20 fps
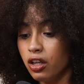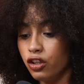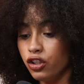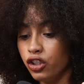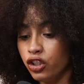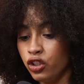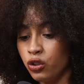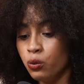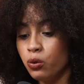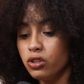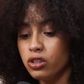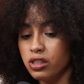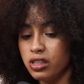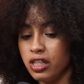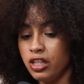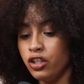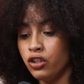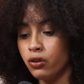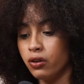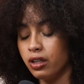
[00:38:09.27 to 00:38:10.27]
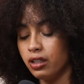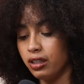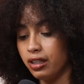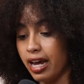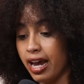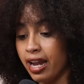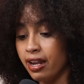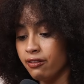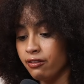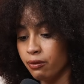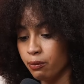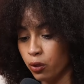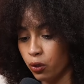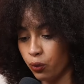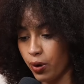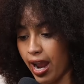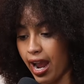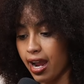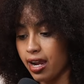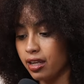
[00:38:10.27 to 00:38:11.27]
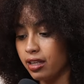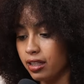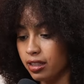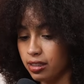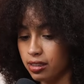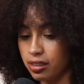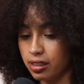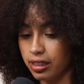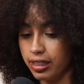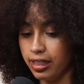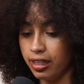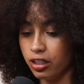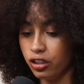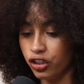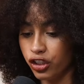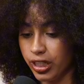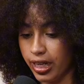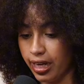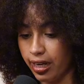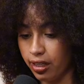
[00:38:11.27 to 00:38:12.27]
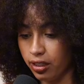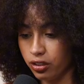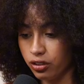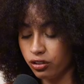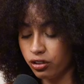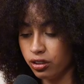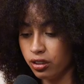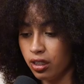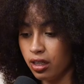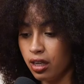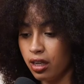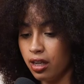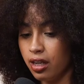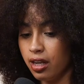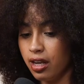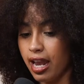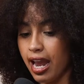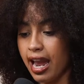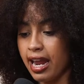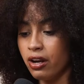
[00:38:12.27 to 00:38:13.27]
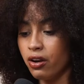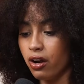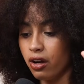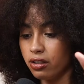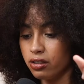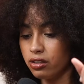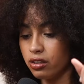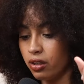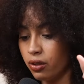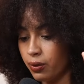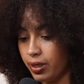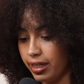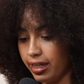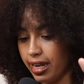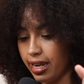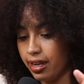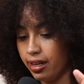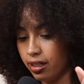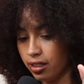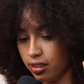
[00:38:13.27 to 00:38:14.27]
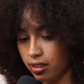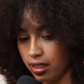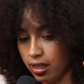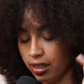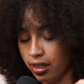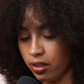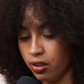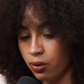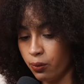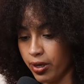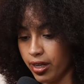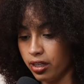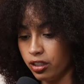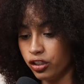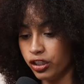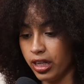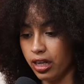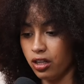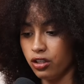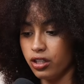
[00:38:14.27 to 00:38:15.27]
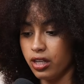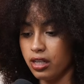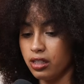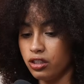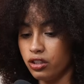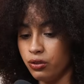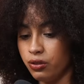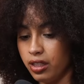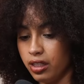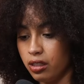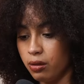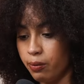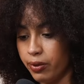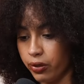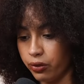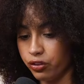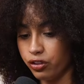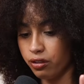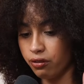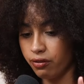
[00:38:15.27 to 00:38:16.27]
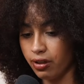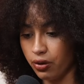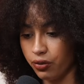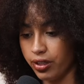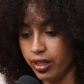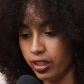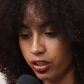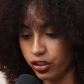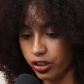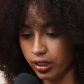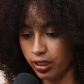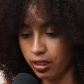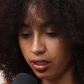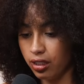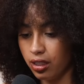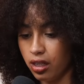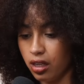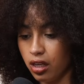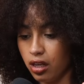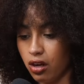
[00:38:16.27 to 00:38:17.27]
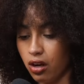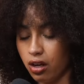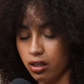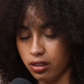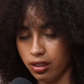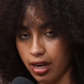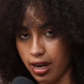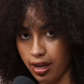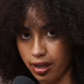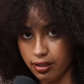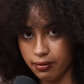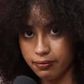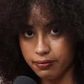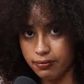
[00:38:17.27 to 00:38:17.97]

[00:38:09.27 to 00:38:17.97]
you will see your life miraculously change and also again another way to change is you need to build your foundation on god